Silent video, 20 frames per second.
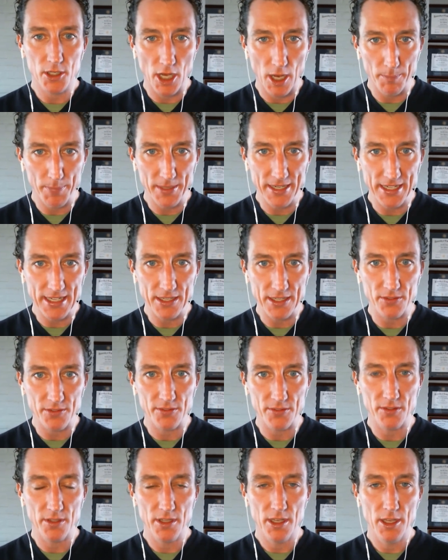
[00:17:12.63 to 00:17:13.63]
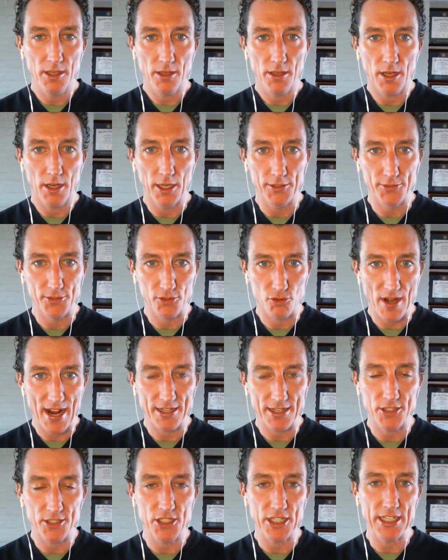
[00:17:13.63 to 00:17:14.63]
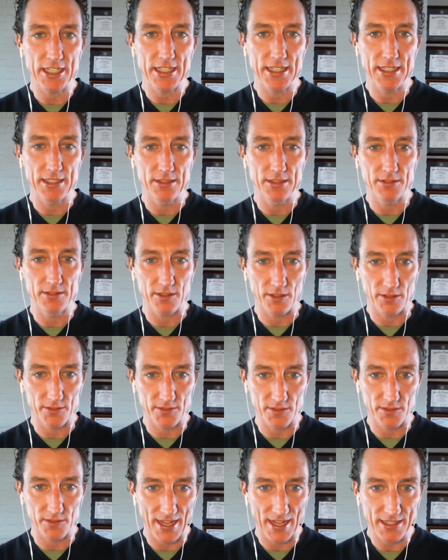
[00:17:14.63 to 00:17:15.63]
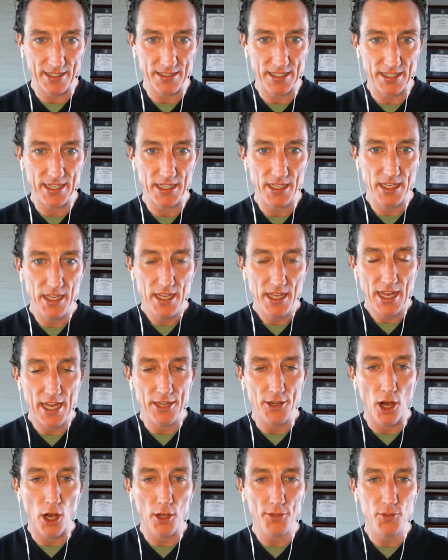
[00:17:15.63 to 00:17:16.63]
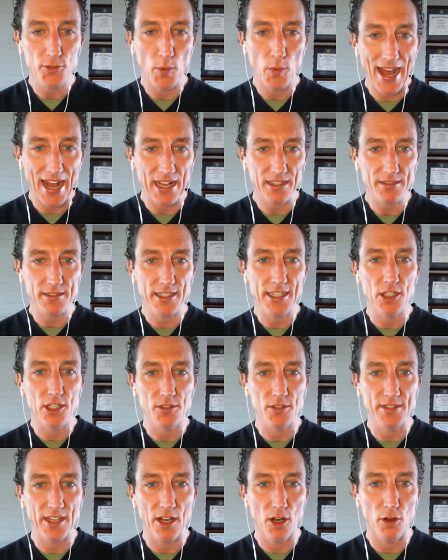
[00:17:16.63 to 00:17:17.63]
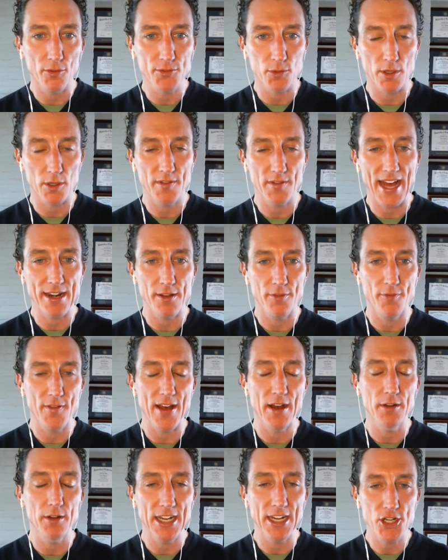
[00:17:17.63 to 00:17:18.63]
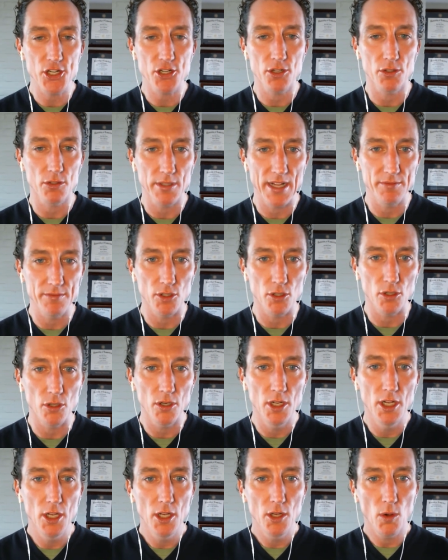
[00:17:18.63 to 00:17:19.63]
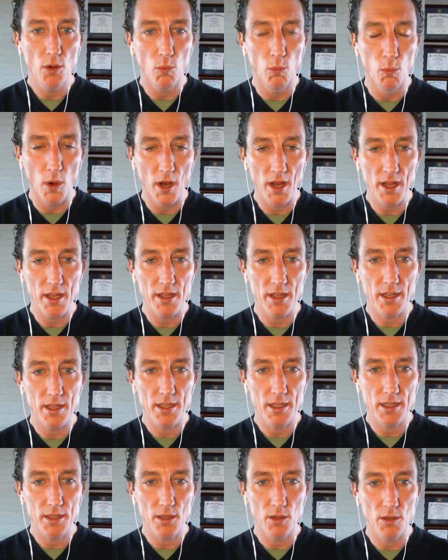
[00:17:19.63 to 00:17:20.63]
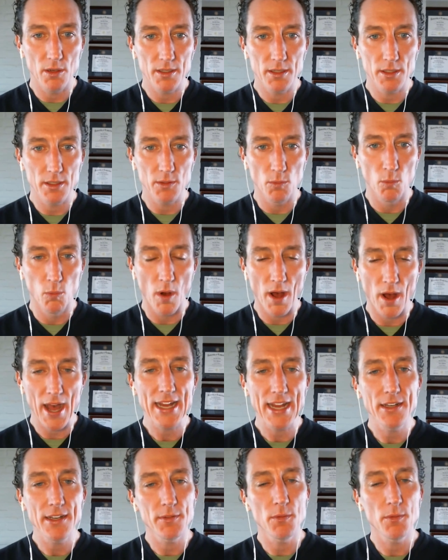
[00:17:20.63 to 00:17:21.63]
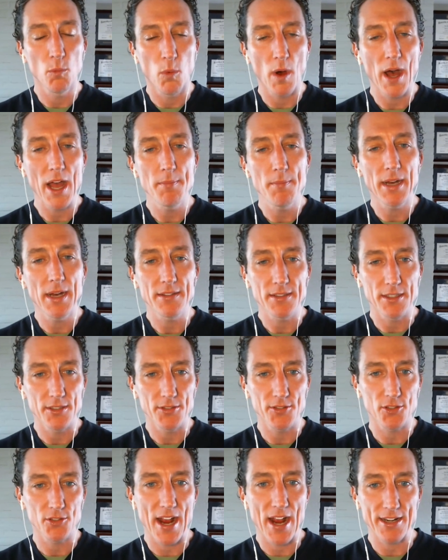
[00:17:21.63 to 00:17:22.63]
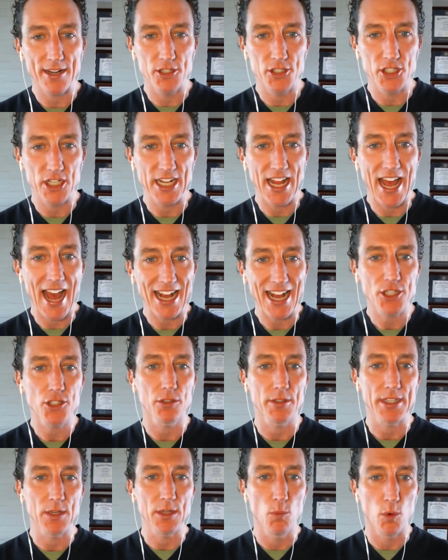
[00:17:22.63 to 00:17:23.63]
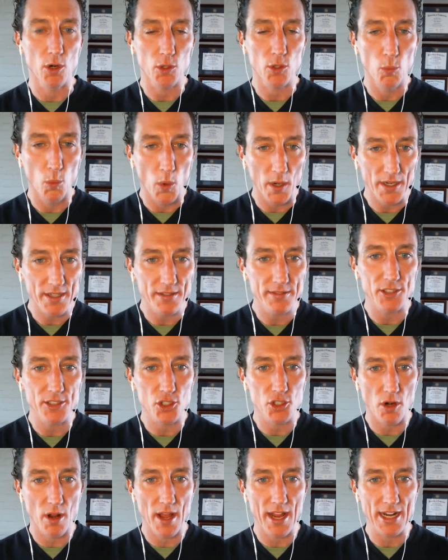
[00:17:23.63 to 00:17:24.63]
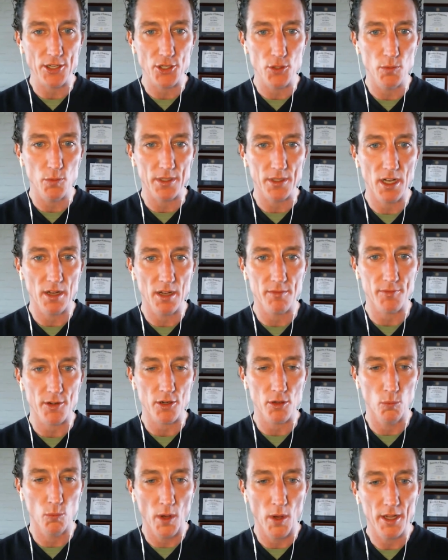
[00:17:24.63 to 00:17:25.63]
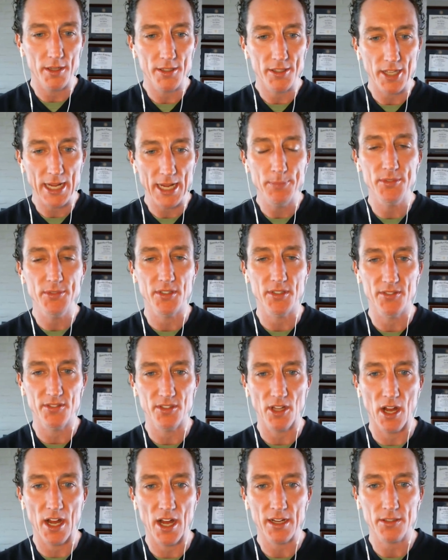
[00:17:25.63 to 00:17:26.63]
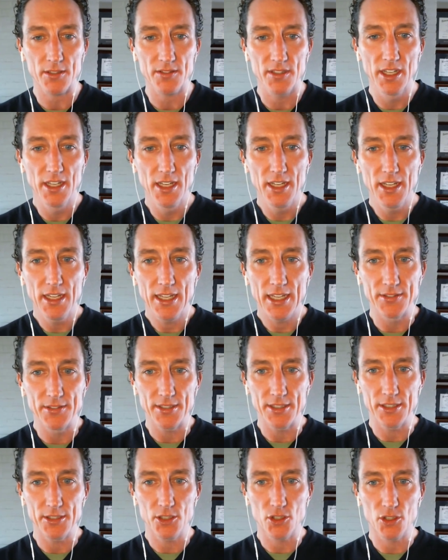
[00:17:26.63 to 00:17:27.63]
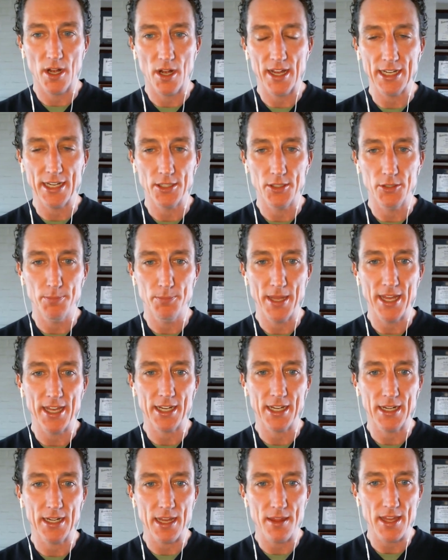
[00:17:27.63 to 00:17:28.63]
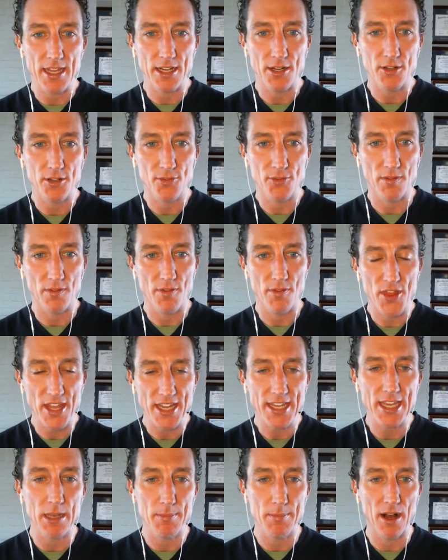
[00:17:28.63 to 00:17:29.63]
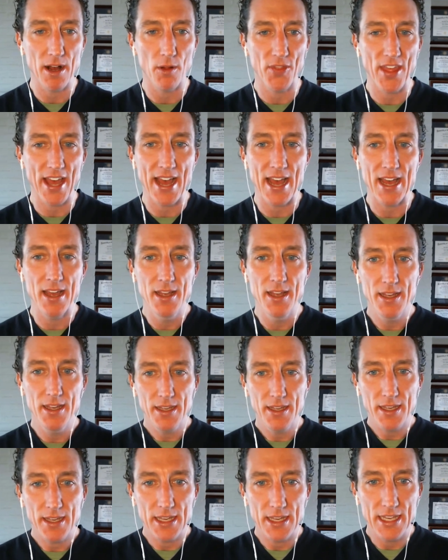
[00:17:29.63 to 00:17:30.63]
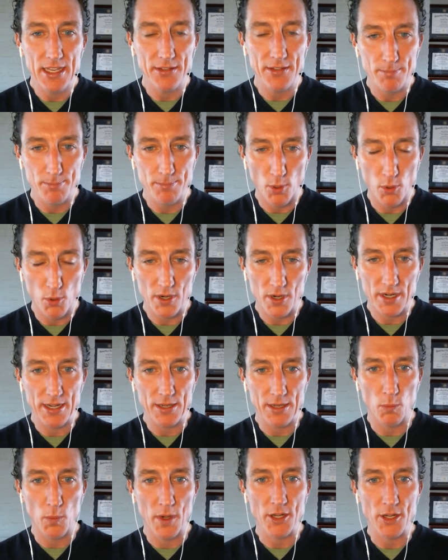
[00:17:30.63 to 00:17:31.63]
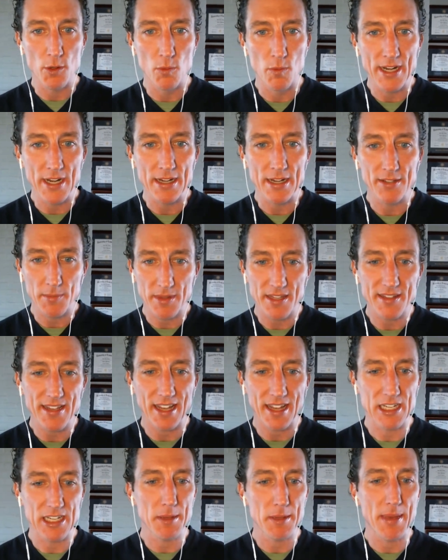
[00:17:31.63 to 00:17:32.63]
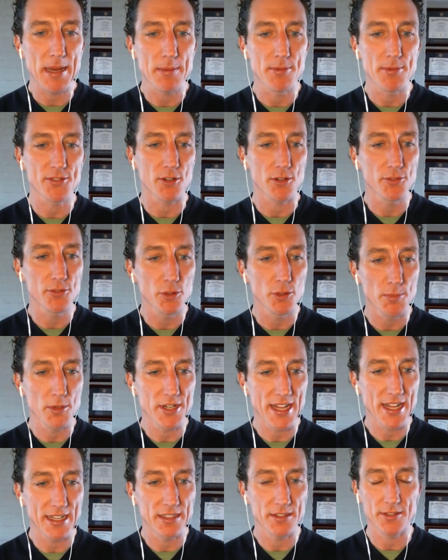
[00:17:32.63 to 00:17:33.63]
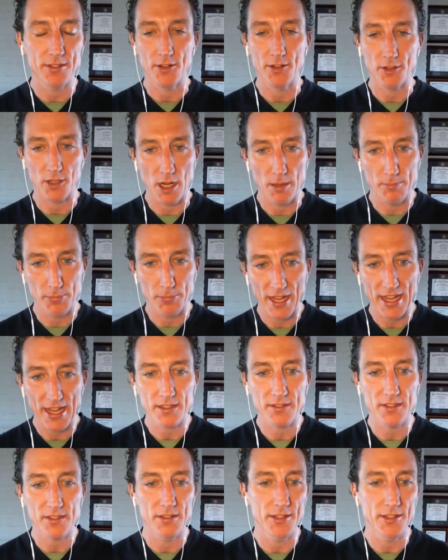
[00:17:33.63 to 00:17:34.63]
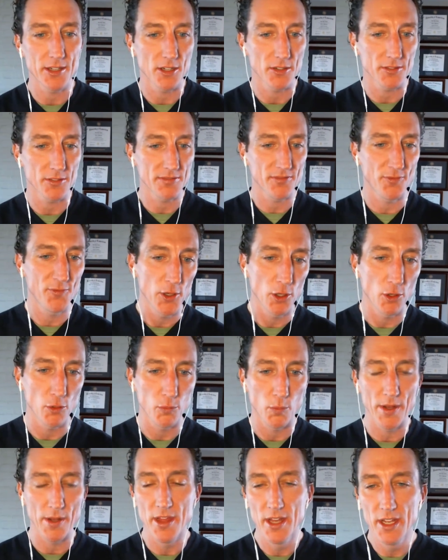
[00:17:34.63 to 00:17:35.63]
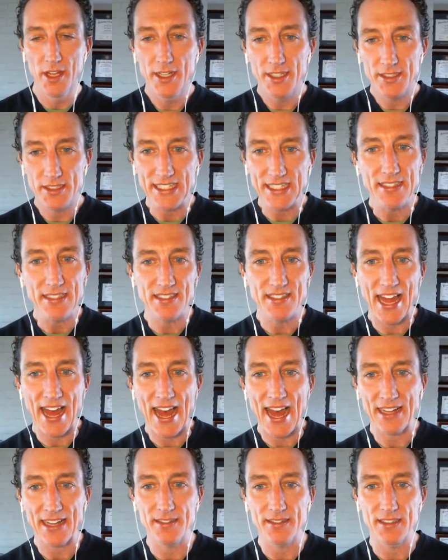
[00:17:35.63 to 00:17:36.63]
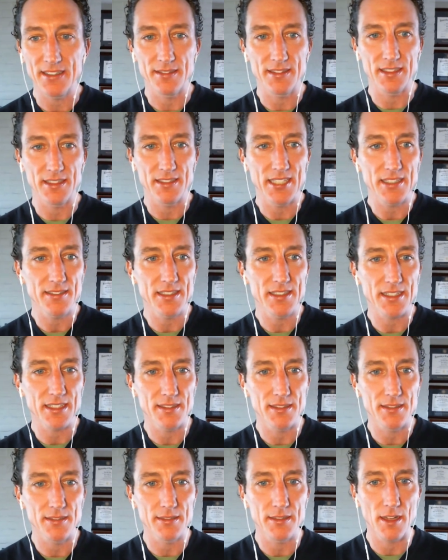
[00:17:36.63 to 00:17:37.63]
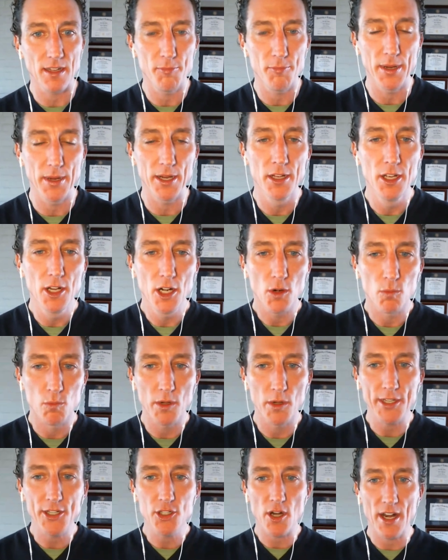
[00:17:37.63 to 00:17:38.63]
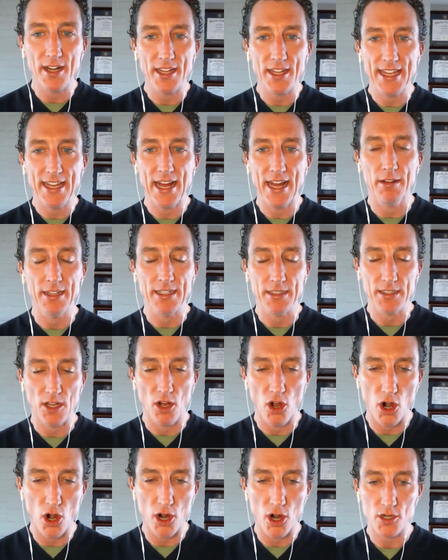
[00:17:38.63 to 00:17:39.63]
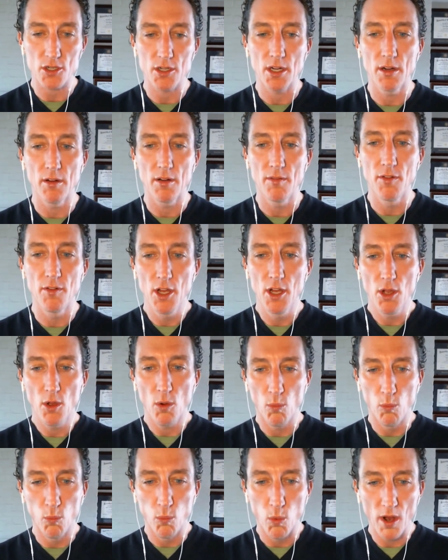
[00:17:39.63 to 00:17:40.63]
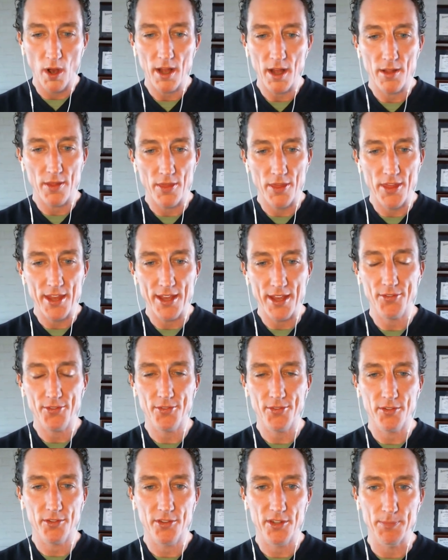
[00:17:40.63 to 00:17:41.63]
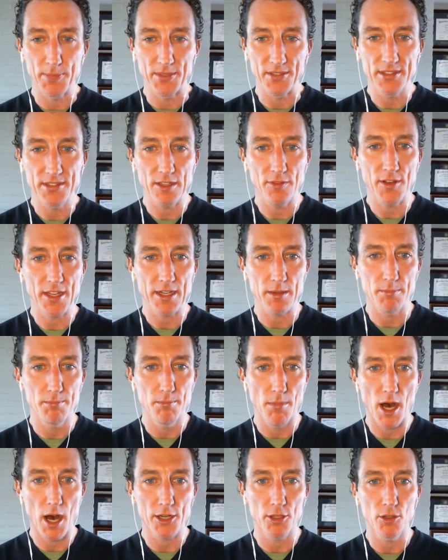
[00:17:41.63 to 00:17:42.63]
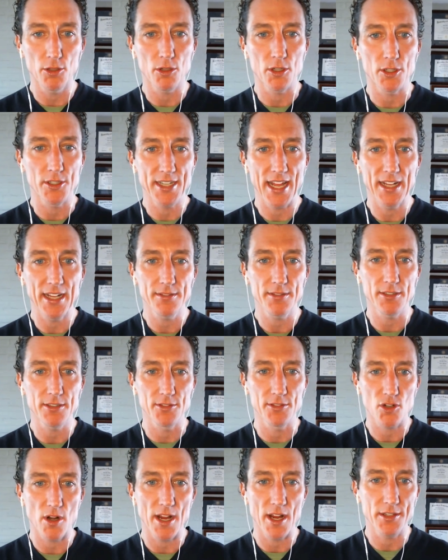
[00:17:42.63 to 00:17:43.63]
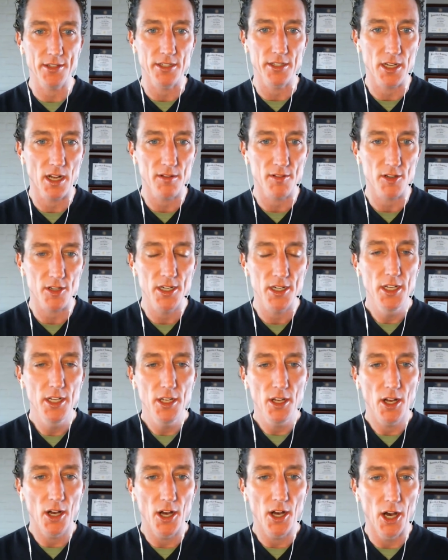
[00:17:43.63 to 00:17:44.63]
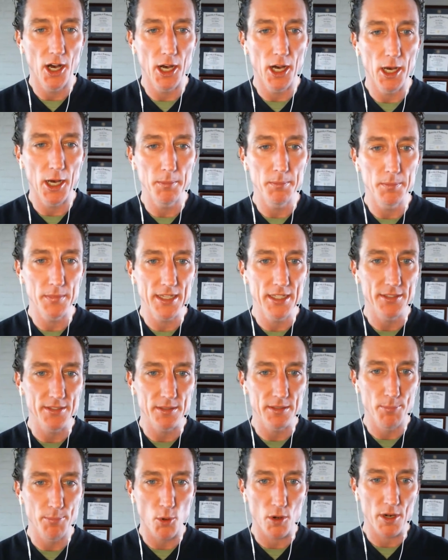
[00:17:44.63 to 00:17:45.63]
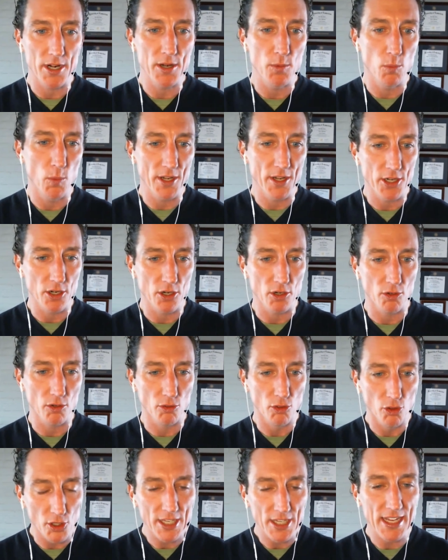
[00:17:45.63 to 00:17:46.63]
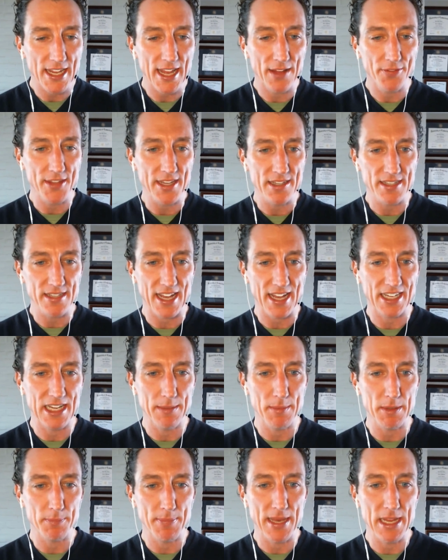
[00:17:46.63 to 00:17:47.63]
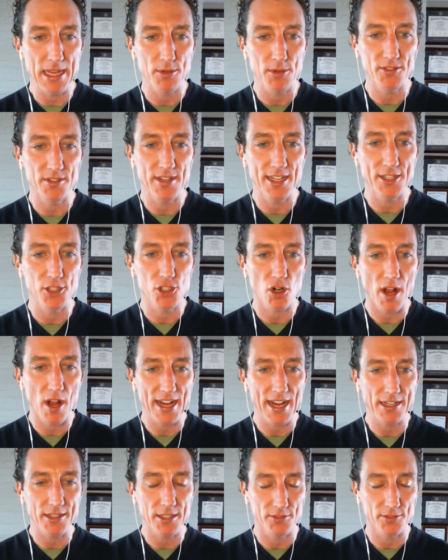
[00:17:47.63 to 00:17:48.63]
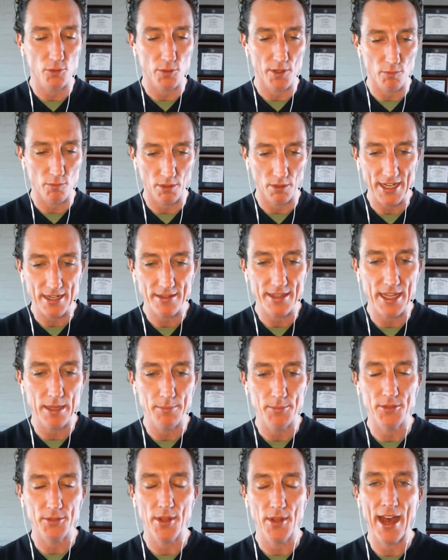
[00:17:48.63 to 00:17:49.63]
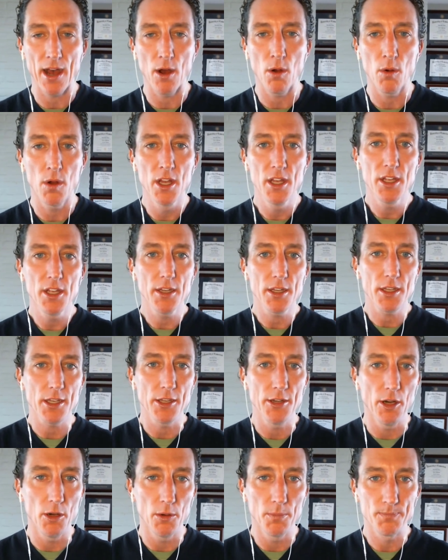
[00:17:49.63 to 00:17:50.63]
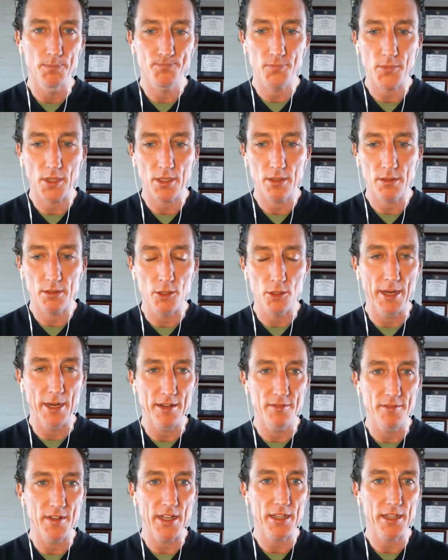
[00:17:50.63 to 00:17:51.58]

companies a strategy is selecting, and also asking yourself sort of at a foundational level, what, why, why might this strategy actually work? What is it trying to uncover? What types of stocks is it trying to pick? And I think sort of thinking about that is important when you read. Some of these academic papers are super dense and they're complex and they're filled with T-stats and statistics and stuff, but really trying to get at like the heart of what this specific model or test is trying to uncover um, is important when you're looking at these academic papers and then trying to sort of relate them to how, you know, you might